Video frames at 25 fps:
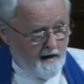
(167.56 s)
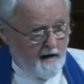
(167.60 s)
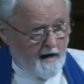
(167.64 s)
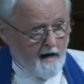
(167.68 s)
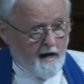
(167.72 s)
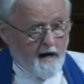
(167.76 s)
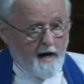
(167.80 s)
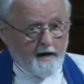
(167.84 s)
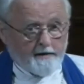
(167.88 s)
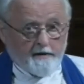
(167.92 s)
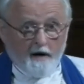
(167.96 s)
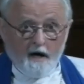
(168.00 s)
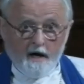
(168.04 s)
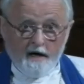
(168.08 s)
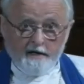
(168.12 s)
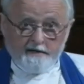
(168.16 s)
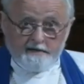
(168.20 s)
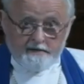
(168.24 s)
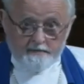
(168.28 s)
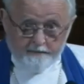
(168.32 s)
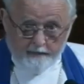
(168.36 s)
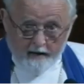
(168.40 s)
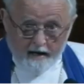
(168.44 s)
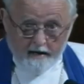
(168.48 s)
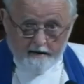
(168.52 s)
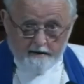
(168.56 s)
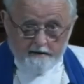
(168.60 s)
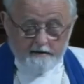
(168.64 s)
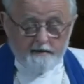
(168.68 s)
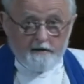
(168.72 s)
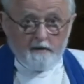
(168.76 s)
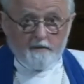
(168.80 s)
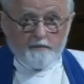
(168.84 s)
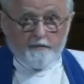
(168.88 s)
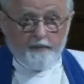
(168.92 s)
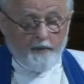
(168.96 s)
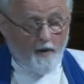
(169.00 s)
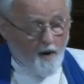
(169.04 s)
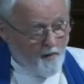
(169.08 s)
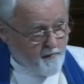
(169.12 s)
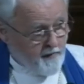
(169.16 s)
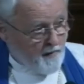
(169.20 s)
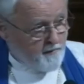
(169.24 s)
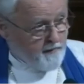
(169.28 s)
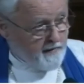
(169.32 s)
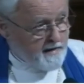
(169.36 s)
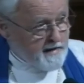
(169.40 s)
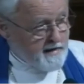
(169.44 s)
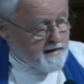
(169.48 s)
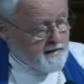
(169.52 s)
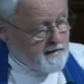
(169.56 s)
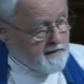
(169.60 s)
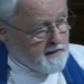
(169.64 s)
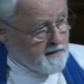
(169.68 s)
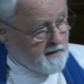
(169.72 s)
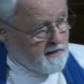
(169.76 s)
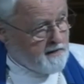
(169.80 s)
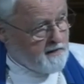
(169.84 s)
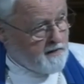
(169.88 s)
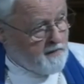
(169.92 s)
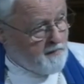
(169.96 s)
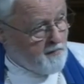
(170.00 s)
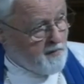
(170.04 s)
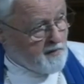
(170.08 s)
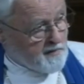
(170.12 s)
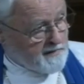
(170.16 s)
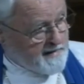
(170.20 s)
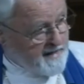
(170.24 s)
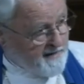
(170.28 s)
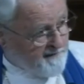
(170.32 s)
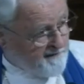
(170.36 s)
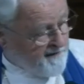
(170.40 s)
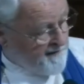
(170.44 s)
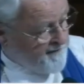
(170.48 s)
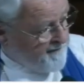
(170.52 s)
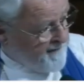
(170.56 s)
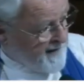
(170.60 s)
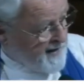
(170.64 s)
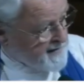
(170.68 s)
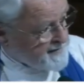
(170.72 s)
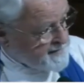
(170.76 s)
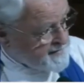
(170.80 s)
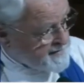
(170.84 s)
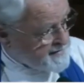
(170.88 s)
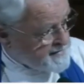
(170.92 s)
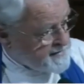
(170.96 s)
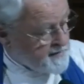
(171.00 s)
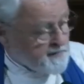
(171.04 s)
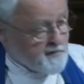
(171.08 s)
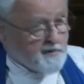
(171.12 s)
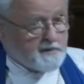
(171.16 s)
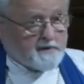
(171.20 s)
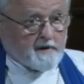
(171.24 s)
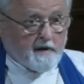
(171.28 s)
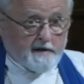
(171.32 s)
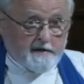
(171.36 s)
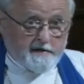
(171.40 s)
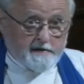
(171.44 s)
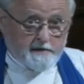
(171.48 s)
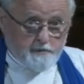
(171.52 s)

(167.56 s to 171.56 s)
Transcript: and I expect probably will give offense to at least